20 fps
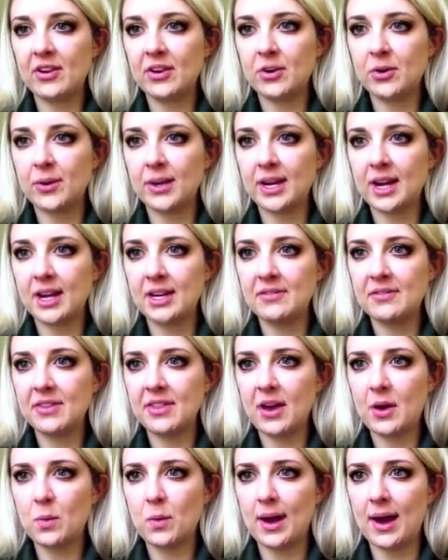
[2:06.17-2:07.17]
they're going kind of
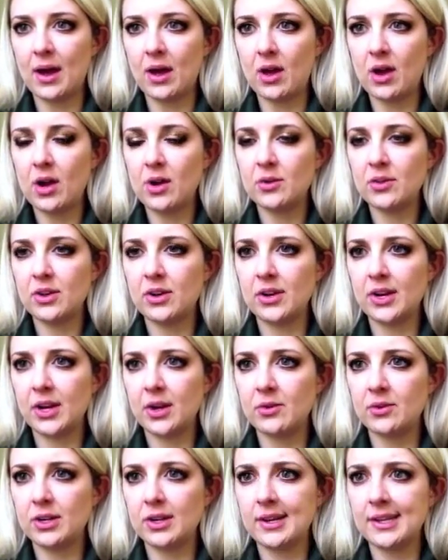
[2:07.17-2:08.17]
in that well. Oh, there you
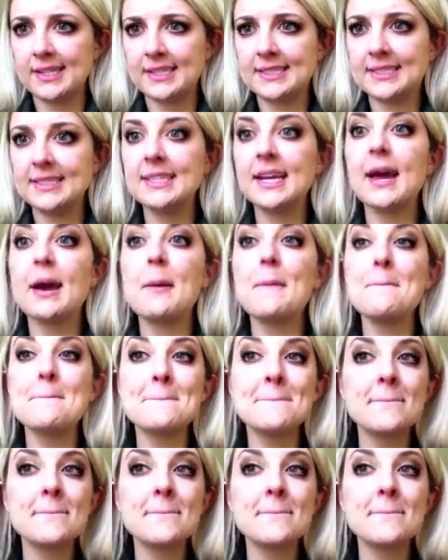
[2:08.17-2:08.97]
go. Now you can see it.